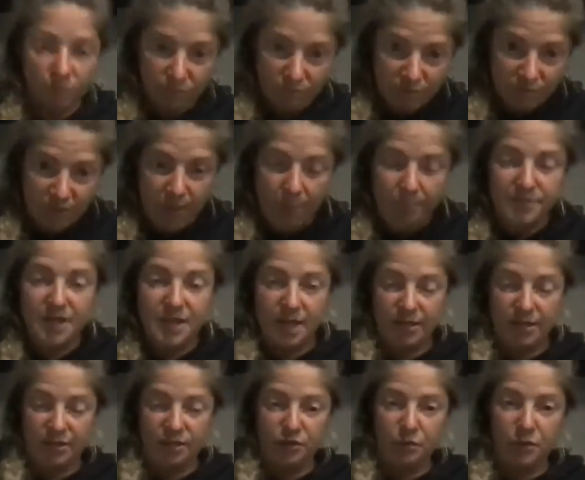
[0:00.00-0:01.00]
them
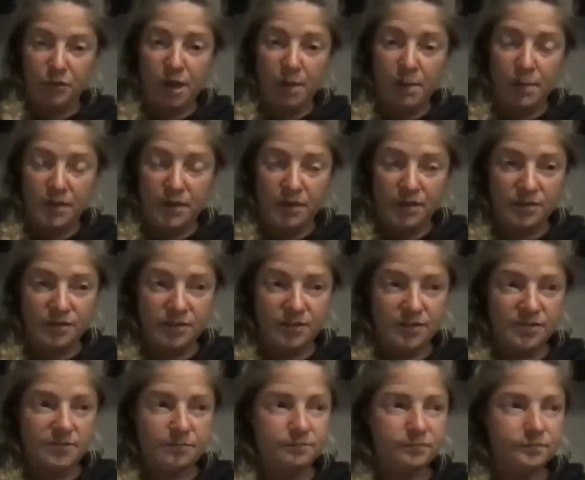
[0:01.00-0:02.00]
telling you what company this
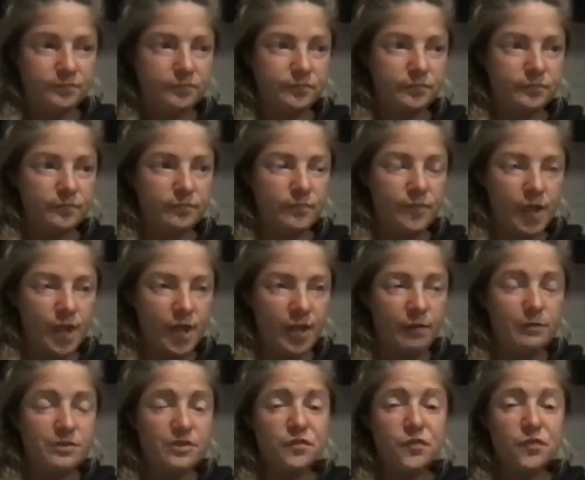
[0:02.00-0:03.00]
is. And it
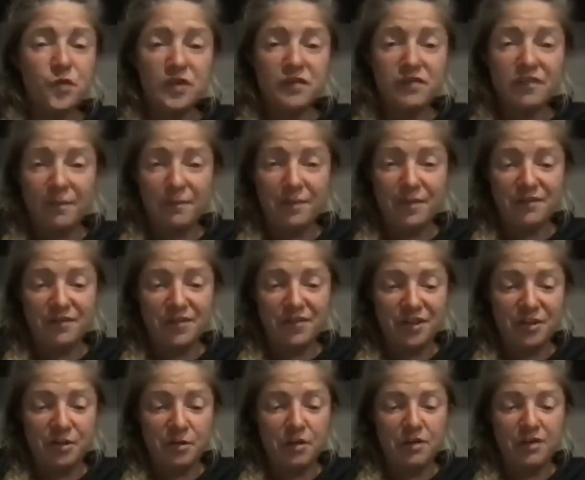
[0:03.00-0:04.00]
was a 45-minute
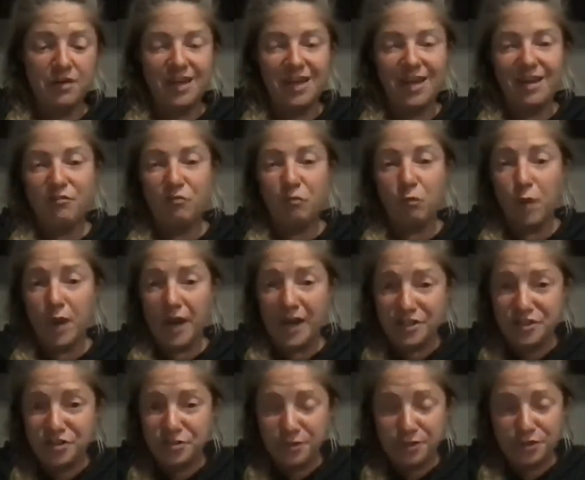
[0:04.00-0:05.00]
video. They gave way
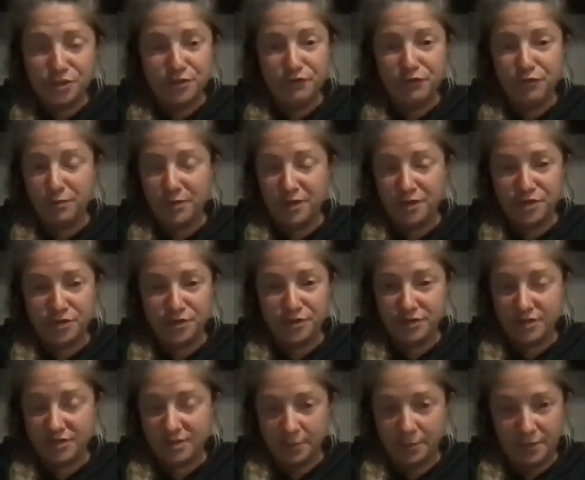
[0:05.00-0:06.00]
too much information
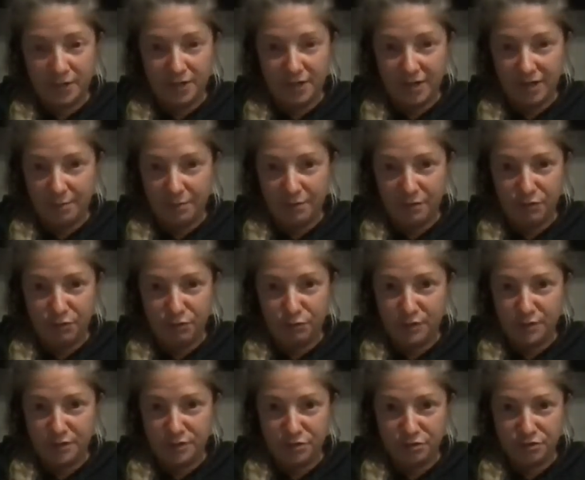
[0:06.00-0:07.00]
to somebody like me who
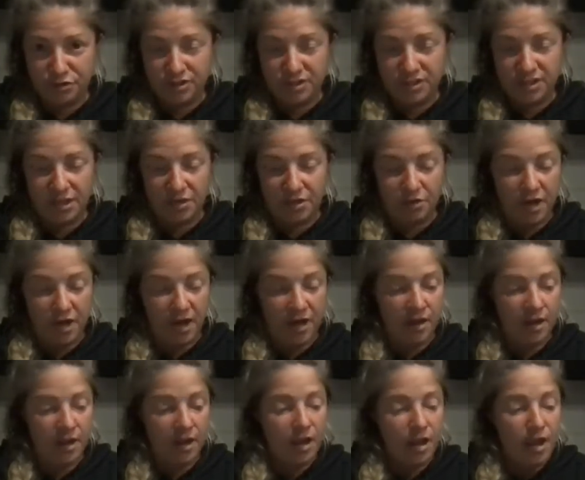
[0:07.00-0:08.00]
researches the internet.
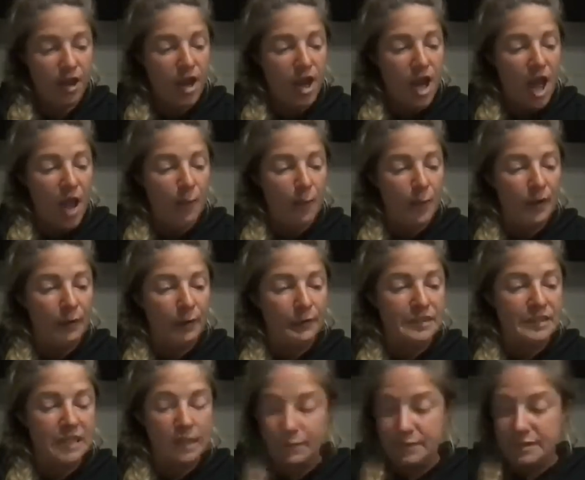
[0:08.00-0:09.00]
And when I
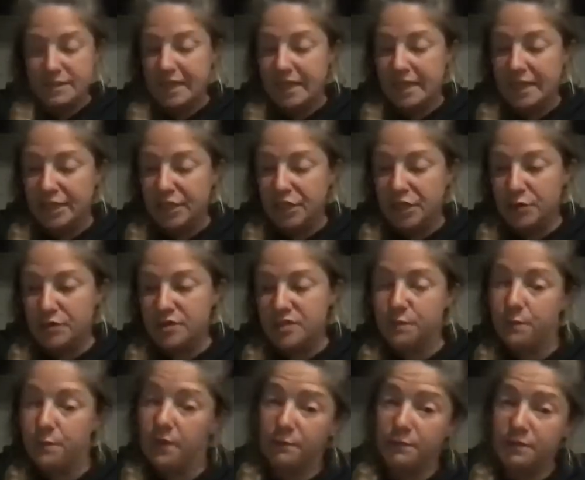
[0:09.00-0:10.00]
was taking notes,
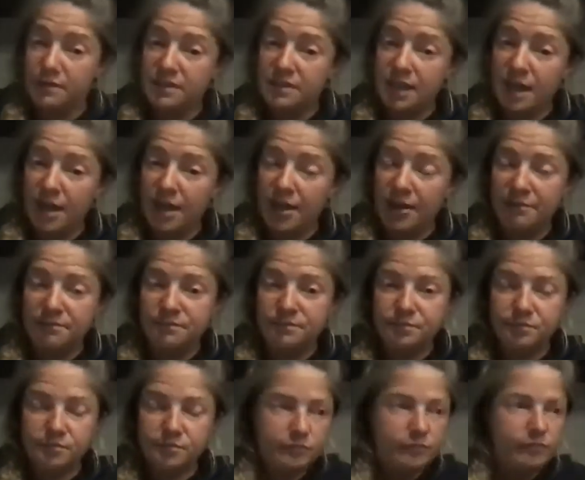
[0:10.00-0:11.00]
and when it was done,
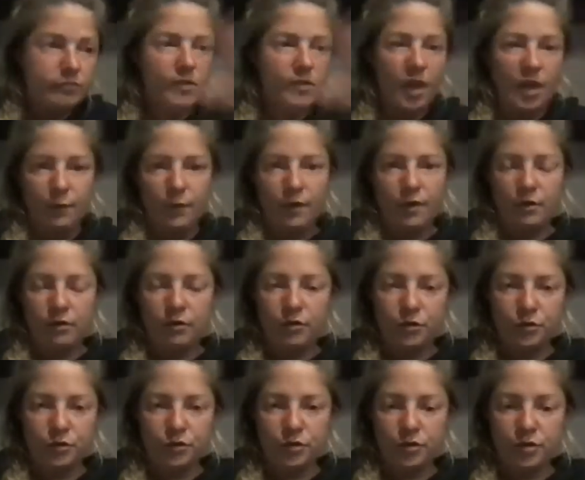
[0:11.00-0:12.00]
I went on
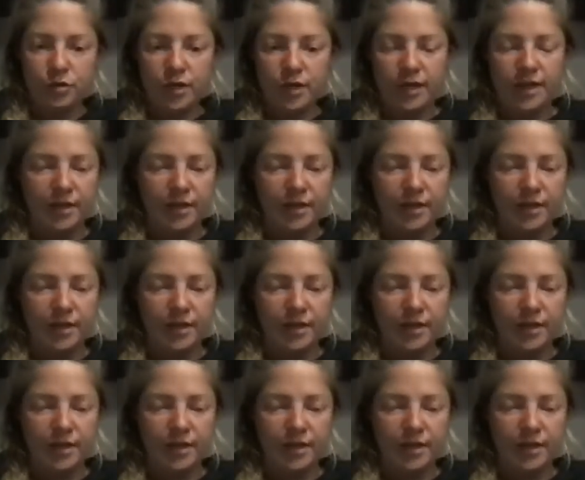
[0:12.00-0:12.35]
Google and